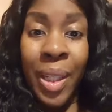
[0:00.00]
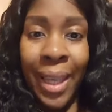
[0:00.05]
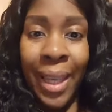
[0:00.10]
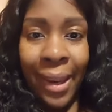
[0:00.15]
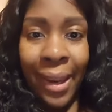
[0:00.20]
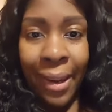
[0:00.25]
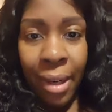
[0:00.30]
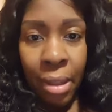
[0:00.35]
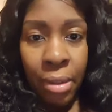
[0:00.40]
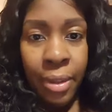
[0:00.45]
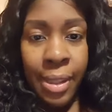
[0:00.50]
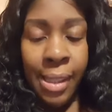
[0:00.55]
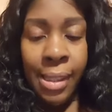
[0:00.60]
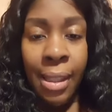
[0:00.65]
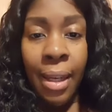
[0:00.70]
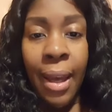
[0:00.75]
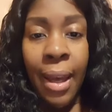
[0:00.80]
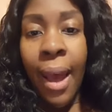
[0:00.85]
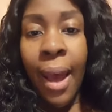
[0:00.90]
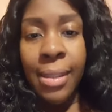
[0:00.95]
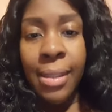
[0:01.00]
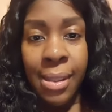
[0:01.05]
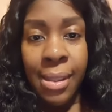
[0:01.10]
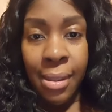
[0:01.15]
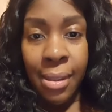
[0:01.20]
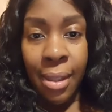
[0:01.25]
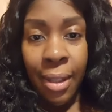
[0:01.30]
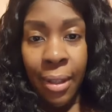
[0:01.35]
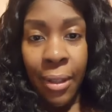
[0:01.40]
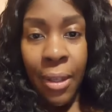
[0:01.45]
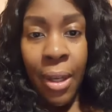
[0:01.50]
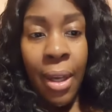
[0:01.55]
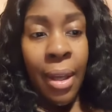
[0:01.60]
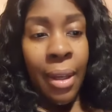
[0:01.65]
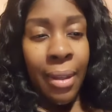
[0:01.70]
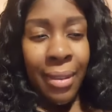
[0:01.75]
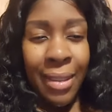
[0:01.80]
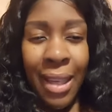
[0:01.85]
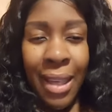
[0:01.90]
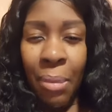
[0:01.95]
year, san es lan.
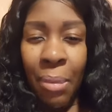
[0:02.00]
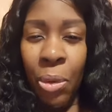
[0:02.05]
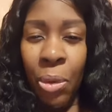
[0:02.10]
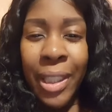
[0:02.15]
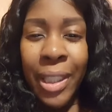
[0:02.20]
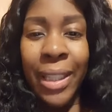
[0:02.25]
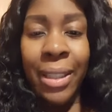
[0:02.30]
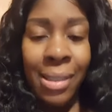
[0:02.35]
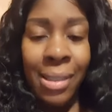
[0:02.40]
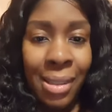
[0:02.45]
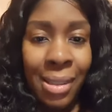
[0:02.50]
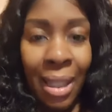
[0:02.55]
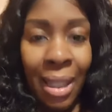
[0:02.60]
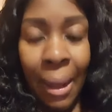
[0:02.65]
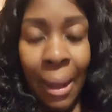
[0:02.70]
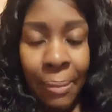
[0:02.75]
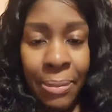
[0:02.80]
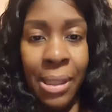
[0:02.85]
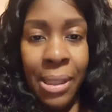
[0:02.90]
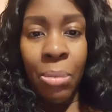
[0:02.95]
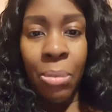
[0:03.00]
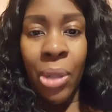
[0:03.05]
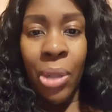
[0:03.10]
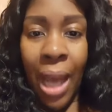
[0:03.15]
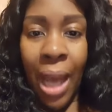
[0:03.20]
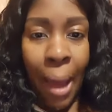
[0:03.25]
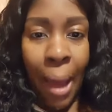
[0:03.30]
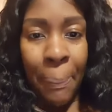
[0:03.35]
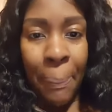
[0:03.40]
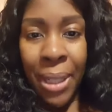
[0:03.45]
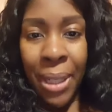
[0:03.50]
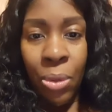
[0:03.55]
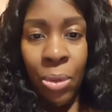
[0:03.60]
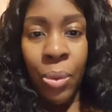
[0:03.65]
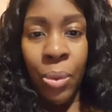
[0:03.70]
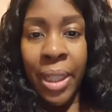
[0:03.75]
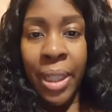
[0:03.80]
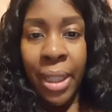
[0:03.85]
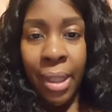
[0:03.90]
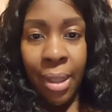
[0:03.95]
Gen moun ki still ap di moun happy
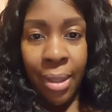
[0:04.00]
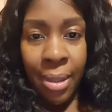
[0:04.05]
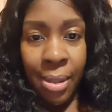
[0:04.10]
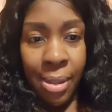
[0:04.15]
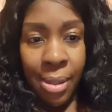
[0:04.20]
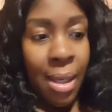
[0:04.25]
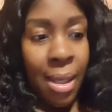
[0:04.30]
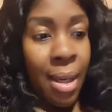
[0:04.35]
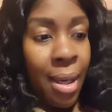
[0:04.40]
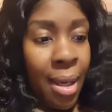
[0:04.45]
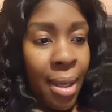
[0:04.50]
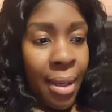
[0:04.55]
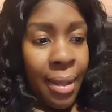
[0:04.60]
new years.